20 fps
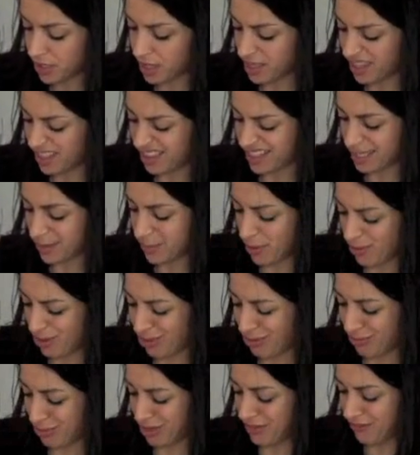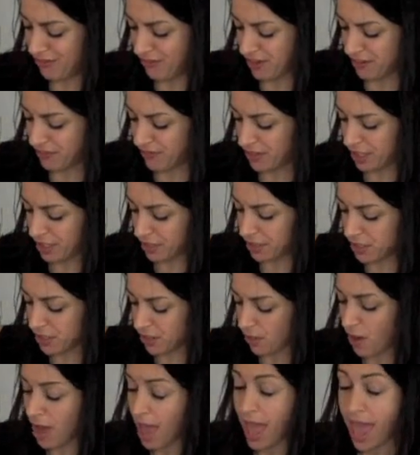I think that's about 350 or so.